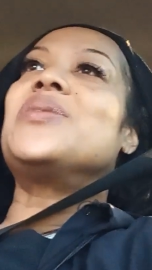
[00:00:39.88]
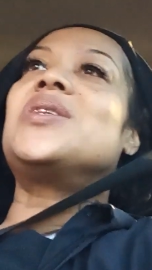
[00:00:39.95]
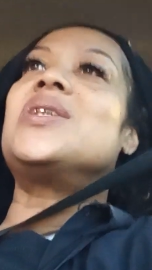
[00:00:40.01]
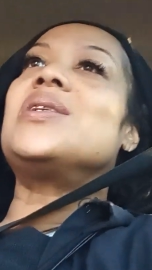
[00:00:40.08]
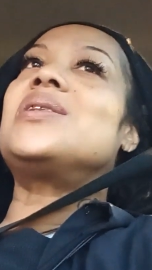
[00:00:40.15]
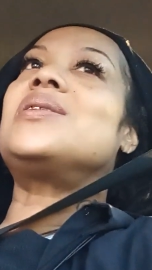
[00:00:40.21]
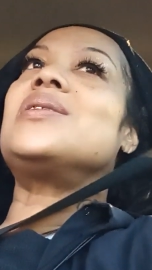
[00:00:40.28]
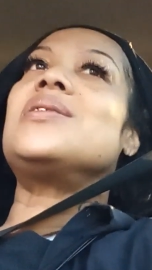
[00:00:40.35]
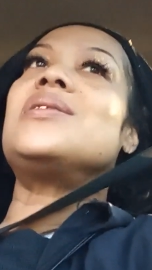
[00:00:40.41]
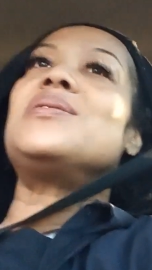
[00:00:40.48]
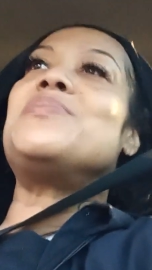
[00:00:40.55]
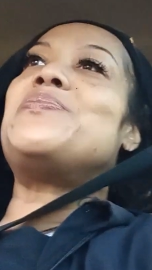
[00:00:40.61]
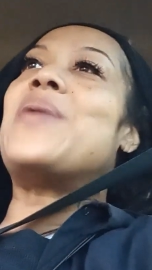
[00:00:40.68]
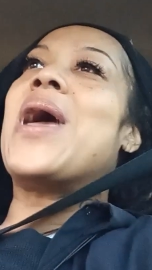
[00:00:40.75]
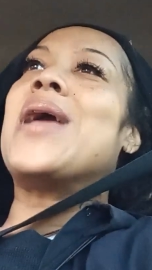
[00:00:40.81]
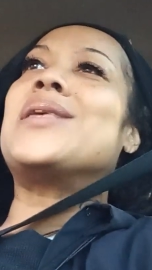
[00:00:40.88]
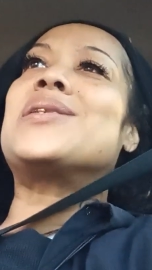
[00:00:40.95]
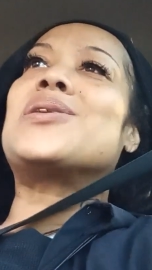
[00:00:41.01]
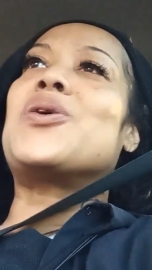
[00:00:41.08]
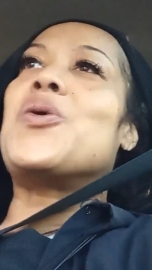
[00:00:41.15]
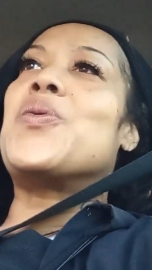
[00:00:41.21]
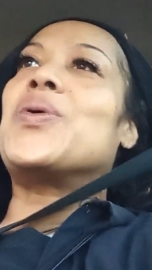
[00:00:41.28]
Just
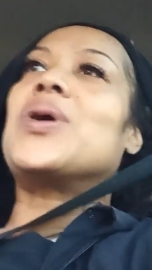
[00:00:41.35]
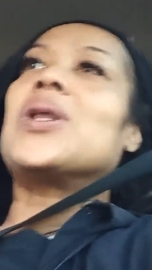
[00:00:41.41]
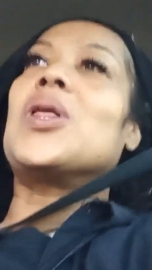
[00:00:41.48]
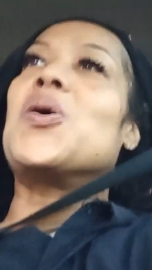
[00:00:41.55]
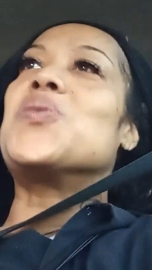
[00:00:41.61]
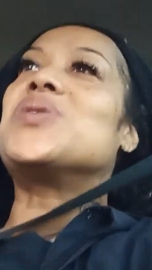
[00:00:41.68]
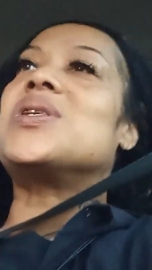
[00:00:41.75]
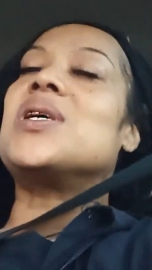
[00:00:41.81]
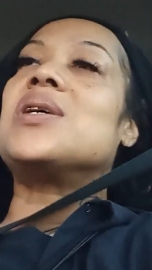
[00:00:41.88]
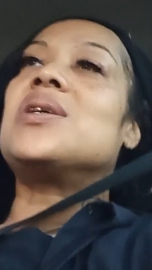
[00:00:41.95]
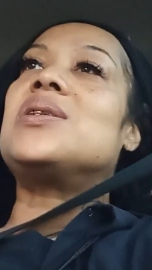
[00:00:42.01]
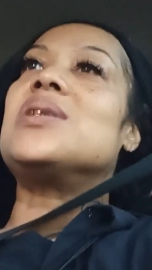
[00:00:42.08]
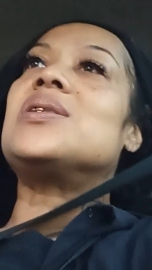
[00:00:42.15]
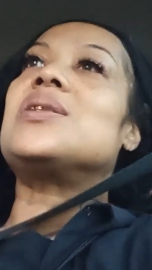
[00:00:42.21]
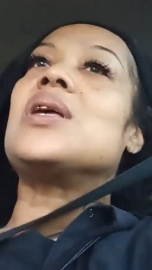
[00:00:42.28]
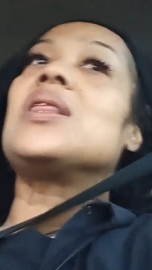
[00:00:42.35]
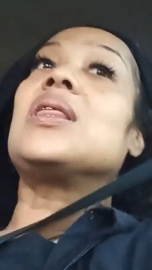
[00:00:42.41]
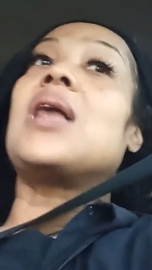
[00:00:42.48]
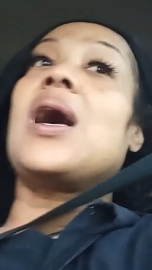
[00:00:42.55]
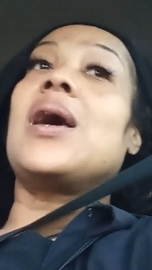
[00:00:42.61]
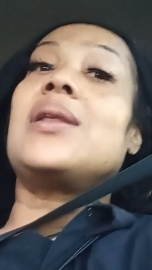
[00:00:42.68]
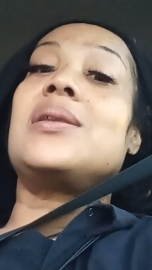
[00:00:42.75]
banks closing. Just a
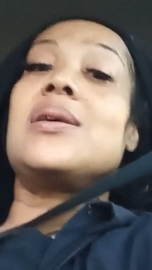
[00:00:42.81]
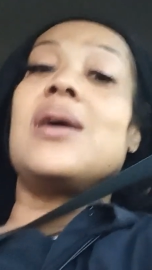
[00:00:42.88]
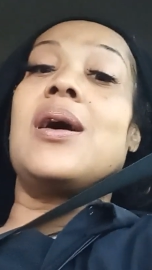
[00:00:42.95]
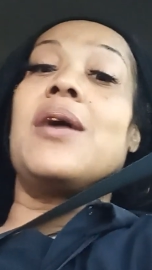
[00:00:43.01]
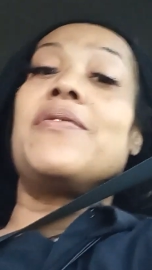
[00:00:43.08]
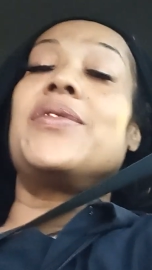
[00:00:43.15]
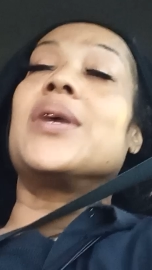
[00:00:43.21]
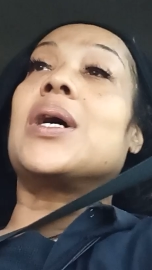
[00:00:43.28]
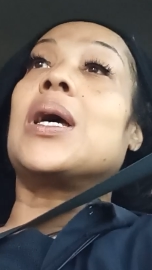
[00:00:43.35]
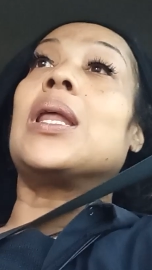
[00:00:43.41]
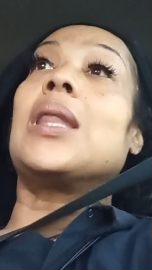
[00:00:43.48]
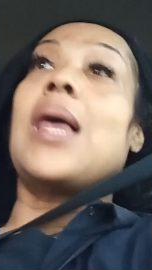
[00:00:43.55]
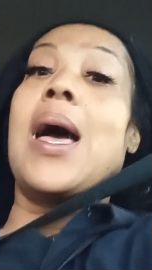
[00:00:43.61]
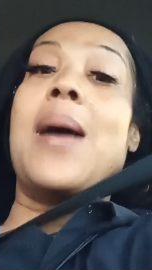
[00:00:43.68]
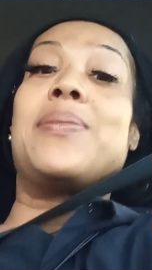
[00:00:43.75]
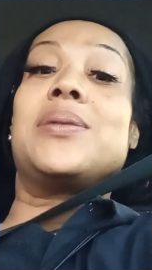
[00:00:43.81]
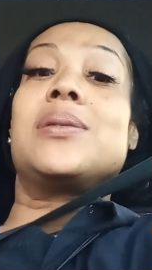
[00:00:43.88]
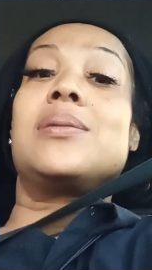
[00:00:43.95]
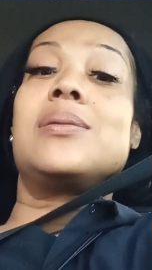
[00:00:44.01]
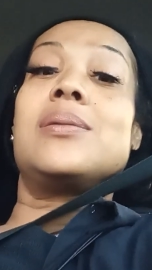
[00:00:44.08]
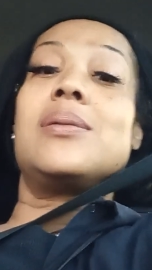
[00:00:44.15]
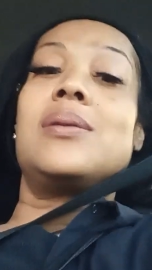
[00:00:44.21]
lot of the
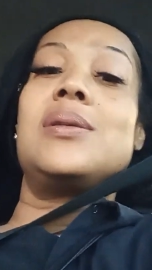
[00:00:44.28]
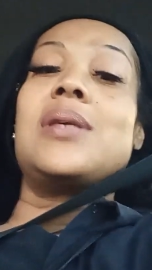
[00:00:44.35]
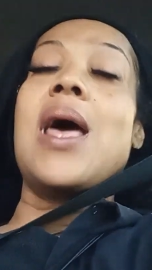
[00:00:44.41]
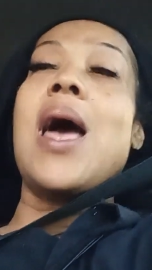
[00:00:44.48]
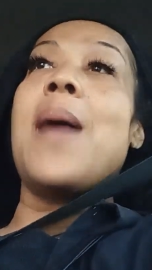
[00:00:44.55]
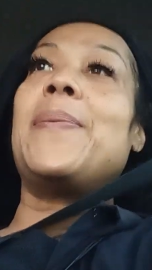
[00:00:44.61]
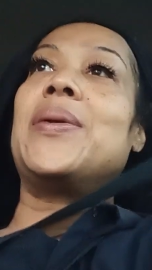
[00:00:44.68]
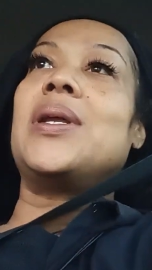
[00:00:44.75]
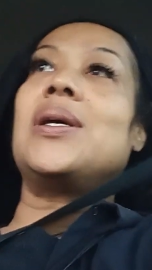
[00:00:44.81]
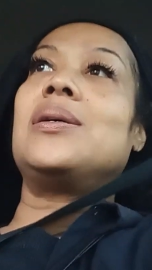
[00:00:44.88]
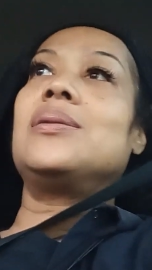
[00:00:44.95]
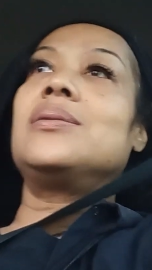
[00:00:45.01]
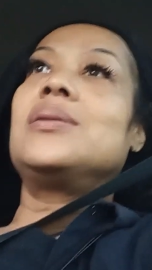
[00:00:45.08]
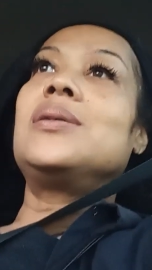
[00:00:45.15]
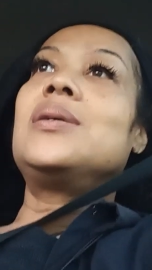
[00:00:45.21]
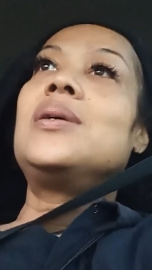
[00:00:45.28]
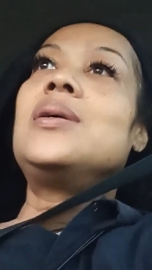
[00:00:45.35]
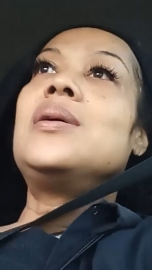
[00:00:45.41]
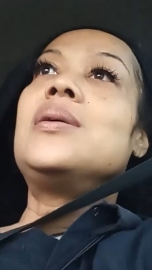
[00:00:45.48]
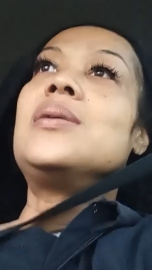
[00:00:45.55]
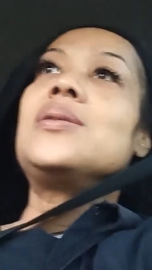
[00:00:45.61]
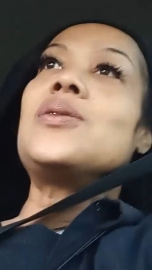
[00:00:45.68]
collapse is happening.
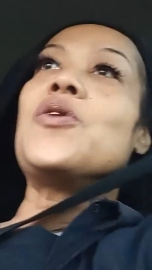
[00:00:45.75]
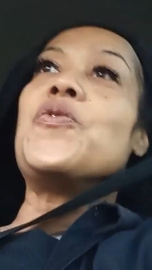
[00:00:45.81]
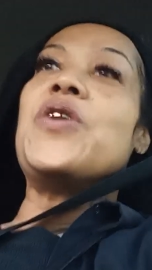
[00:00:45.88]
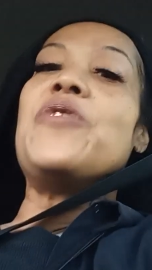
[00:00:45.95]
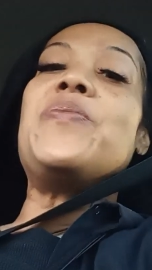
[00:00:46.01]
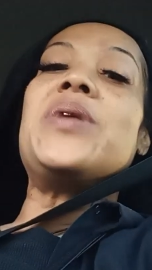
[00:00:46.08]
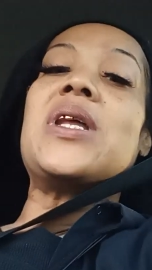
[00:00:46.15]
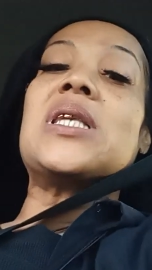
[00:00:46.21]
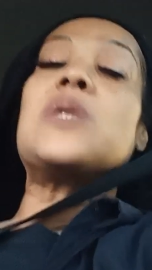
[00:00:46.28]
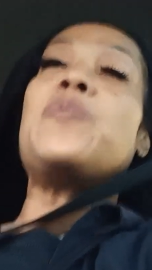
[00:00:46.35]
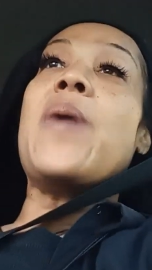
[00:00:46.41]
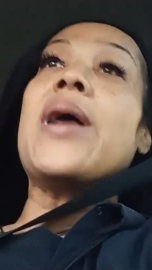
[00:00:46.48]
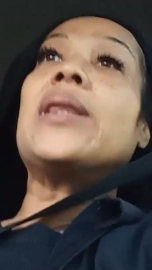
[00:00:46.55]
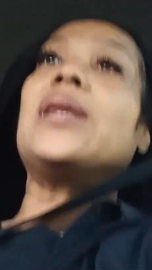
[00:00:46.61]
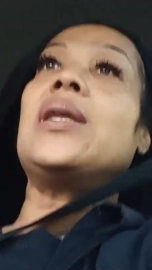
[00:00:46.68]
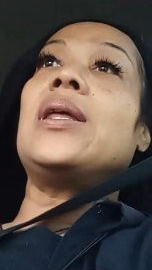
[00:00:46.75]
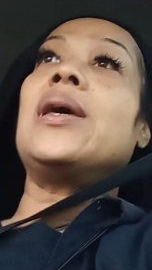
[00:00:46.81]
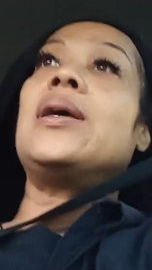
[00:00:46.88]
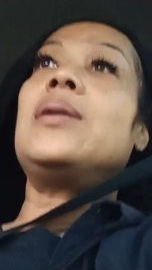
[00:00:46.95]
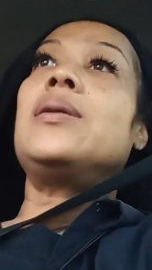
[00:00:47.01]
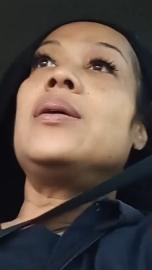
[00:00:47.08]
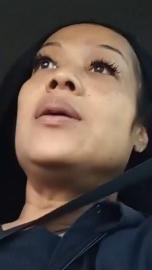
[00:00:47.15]
So we've been expecting
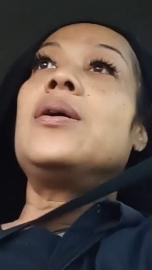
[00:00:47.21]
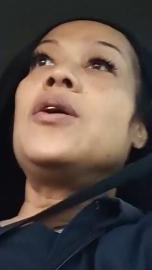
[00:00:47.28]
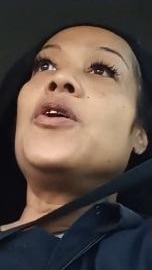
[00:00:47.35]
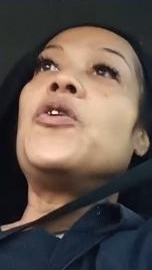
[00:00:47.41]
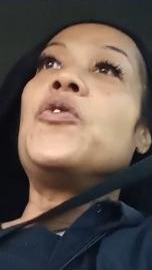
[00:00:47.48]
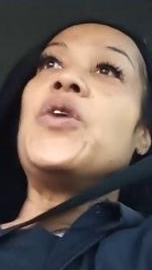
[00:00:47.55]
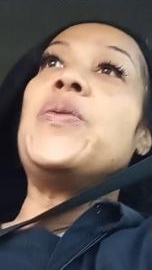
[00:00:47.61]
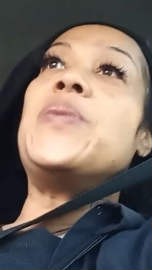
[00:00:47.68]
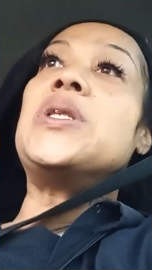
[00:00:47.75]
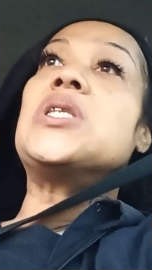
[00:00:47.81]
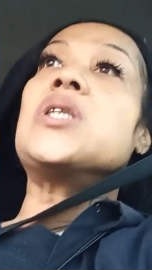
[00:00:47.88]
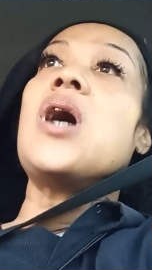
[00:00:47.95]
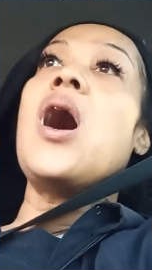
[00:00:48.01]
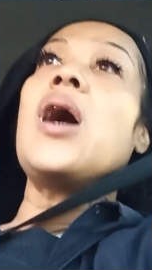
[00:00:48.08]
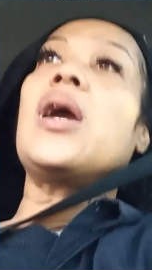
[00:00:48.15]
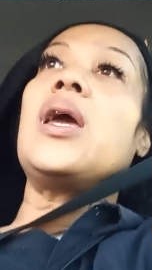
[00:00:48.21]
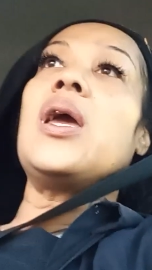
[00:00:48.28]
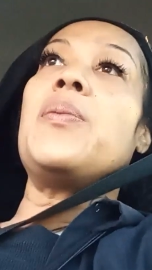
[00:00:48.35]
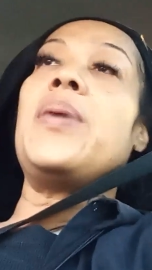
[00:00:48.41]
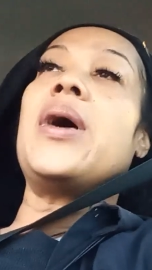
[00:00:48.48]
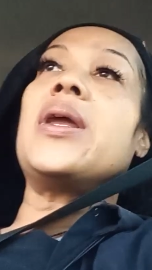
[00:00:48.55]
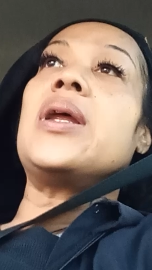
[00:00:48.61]
it. We've been talking
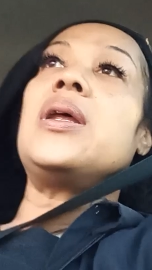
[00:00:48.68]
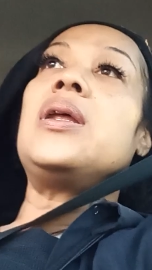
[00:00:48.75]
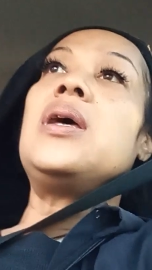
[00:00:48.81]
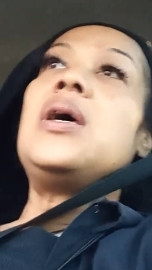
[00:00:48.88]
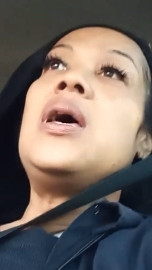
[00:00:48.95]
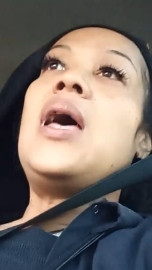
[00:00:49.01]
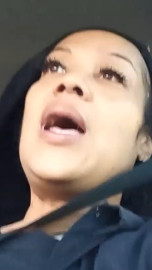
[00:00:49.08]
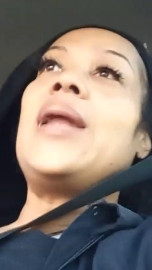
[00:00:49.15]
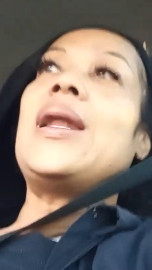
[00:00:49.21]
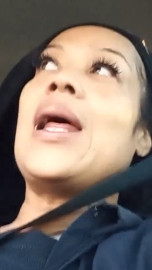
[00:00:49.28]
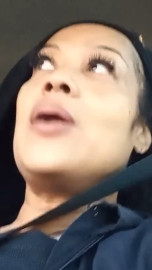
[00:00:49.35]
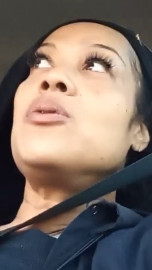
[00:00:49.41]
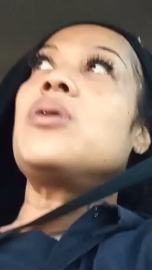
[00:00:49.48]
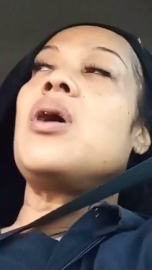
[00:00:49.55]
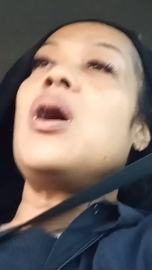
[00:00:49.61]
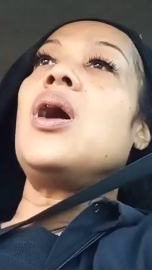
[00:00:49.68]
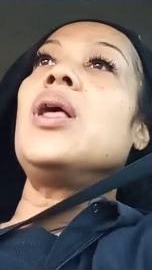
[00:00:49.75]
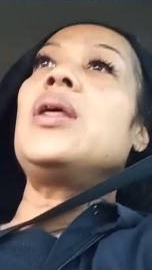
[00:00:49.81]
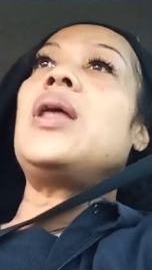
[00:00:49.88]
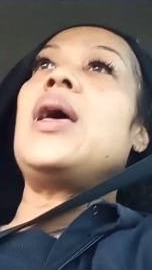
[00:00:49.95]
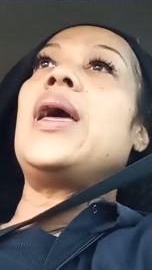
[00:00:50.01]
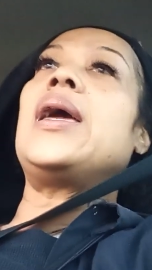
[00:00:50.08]
about it. And I don't
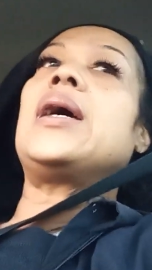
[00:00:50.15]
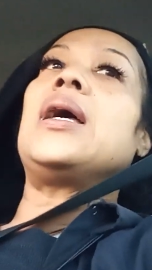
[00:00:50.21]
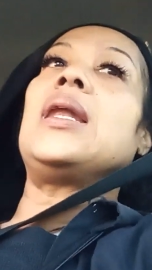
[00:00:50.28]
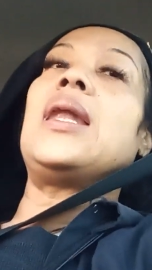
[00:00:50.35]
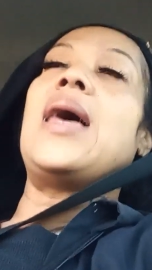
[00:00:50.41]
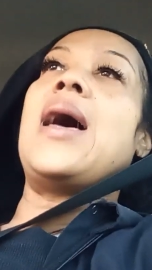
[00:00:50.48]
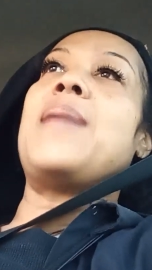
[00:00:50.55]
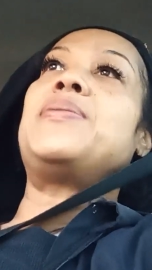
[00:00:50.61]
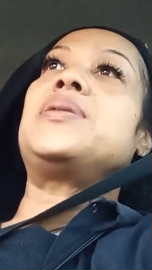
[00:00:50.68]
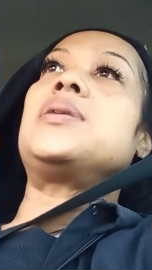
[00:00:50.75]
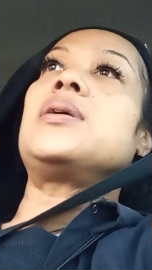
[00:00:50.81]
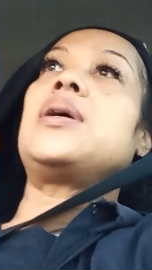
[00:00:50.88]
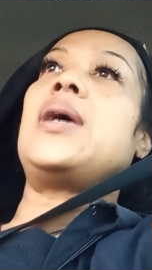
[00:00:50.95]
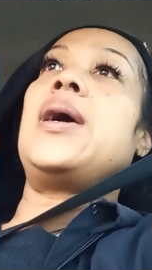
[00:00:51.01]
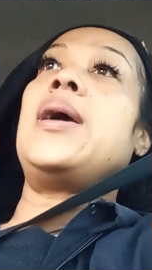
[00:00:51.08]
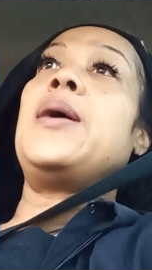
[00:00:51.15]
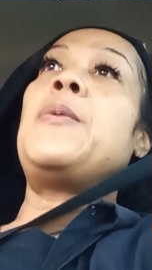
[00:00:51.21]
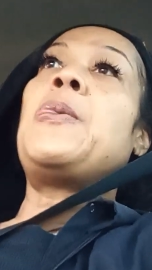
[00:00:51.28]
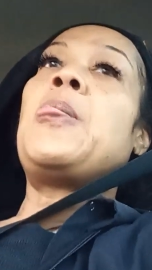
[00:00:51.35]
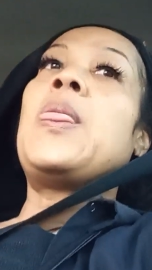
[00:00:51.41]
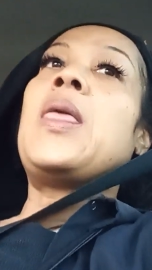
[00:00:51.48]
call it a collapse, okay?